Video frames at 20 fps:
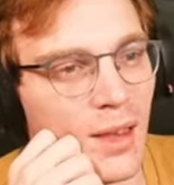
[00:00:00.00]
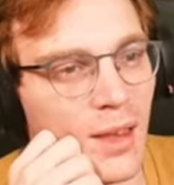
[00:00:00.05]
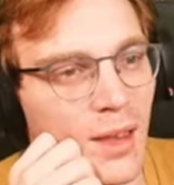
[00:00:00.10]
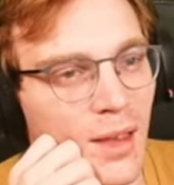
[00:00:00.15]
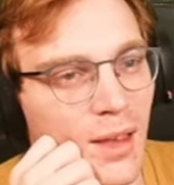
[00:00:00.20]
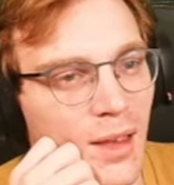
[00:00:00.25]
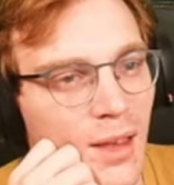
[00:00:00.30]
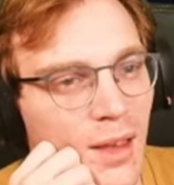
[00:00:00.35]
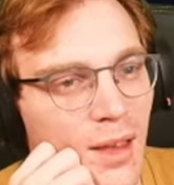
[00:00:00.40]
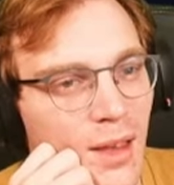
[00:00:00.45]

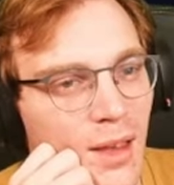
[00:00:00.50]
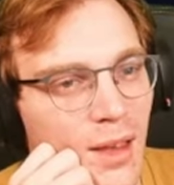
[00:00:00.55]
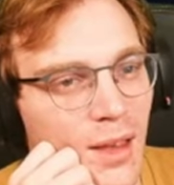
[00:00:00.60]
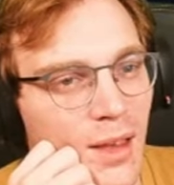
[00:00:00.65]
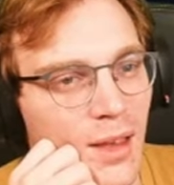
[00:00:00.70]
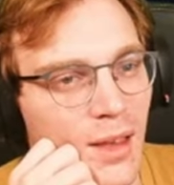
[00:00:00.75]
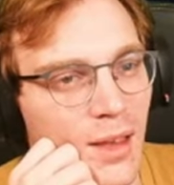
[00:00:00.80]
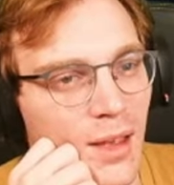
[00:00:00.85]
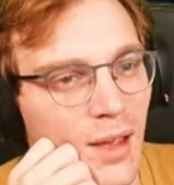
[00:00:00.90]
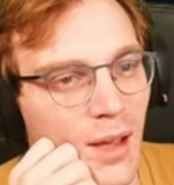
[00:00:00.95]
Are they?
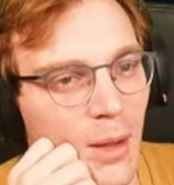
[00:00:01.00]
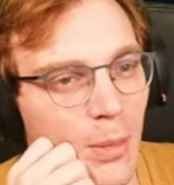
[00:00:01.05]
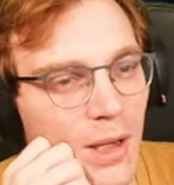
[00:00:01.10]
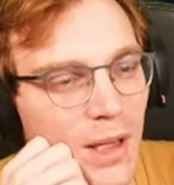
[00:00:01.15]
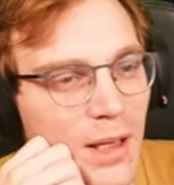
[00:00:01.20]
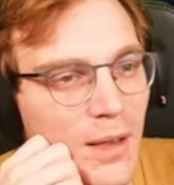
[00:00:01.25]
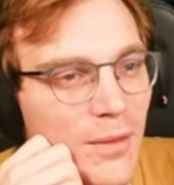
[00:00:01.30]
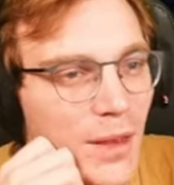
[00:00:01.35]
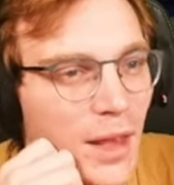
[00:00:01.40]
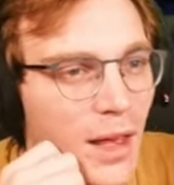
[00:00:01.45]
I
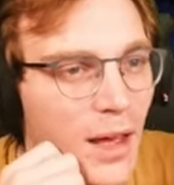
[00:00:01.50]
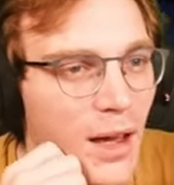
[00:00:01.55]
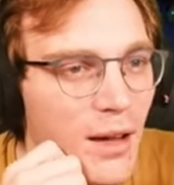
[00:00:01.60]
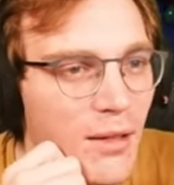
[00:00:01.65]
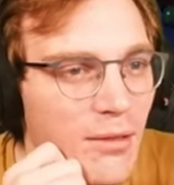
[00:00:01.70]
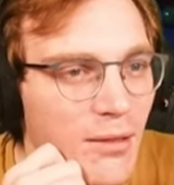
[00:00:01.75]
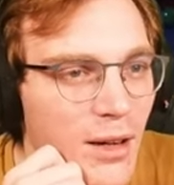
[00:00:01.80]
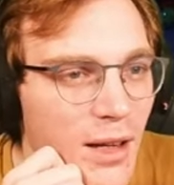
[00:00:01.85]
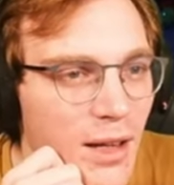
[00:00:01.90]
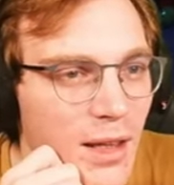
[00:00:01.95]
believe they are,
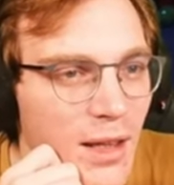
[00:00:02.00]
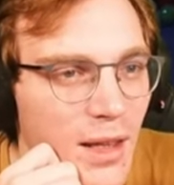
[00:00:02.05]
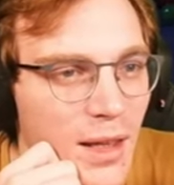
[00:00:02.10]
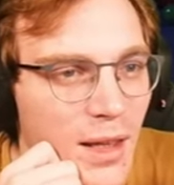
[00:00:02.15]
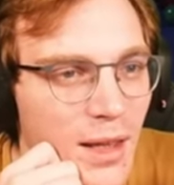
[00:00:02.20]
right?